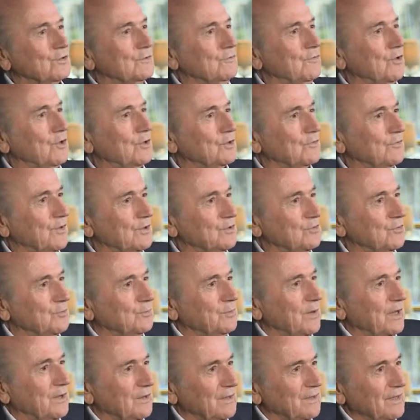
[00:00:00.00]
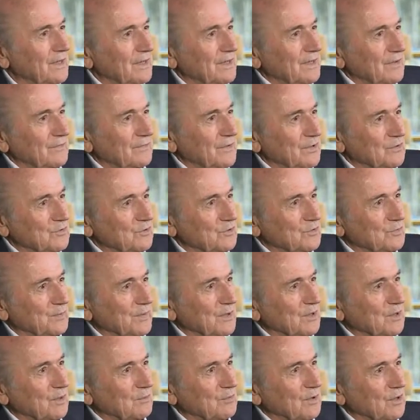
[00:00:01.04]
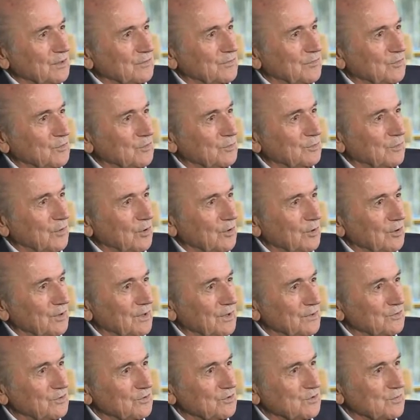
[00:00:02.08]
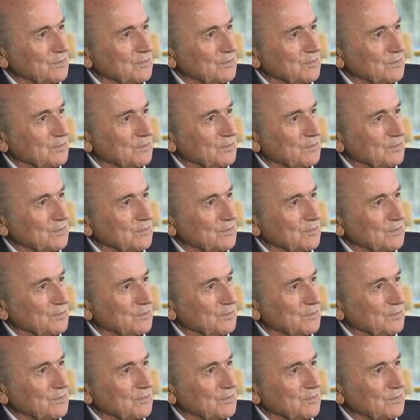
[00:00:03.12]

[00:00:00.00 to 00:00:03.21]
the world when you speak about football and you